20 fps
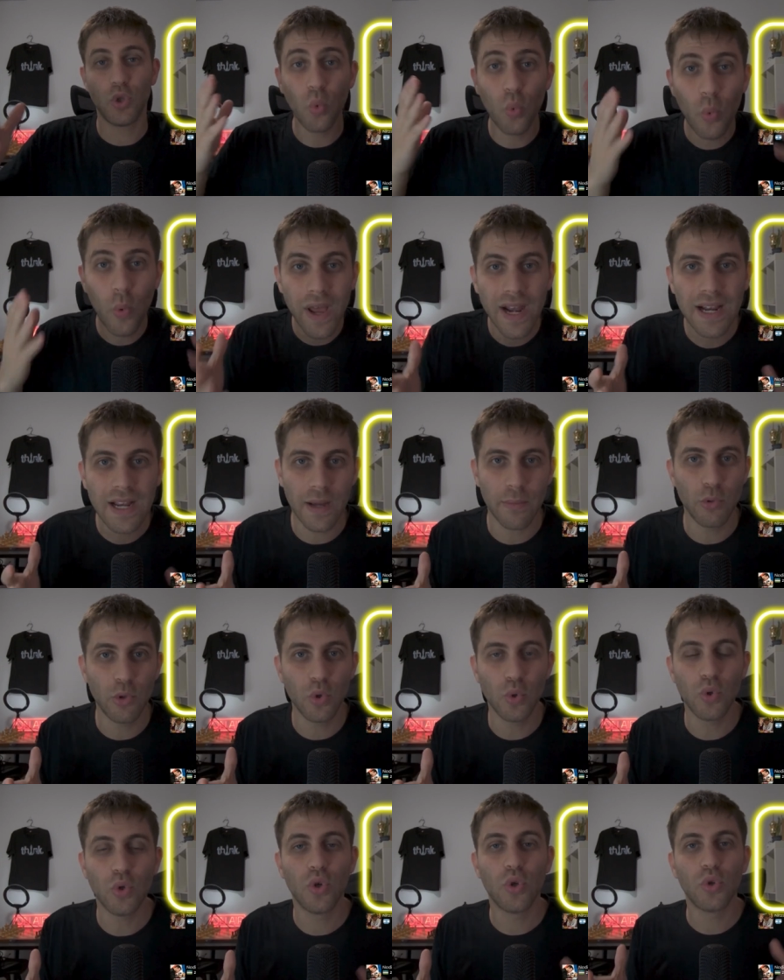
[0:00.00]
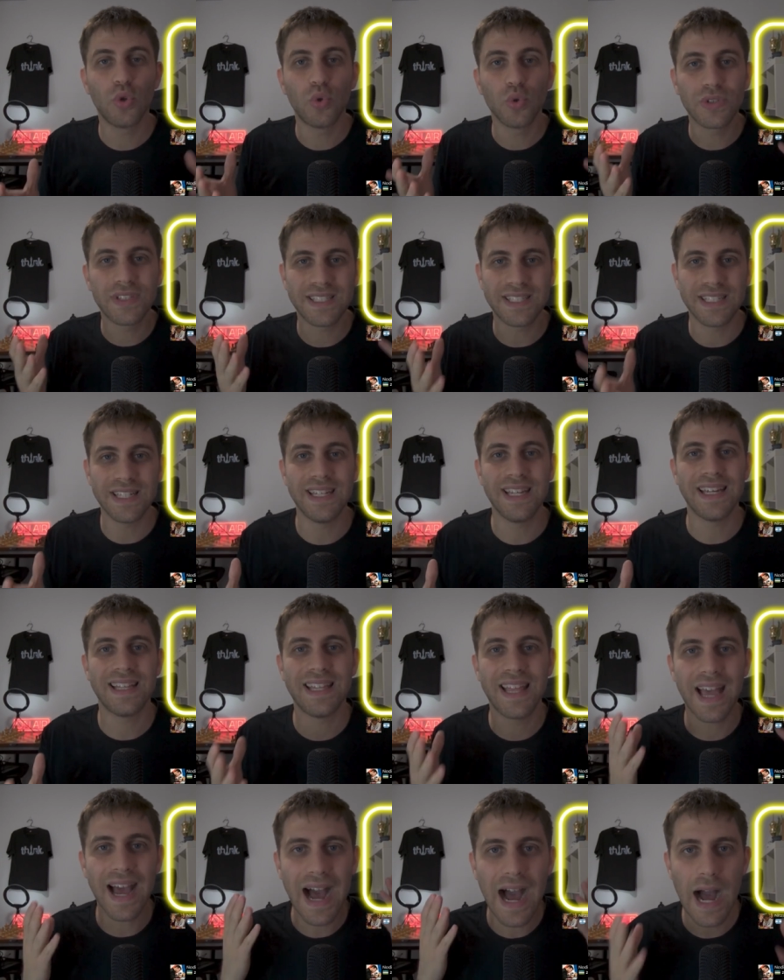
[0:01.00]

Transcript: to welcome you to see the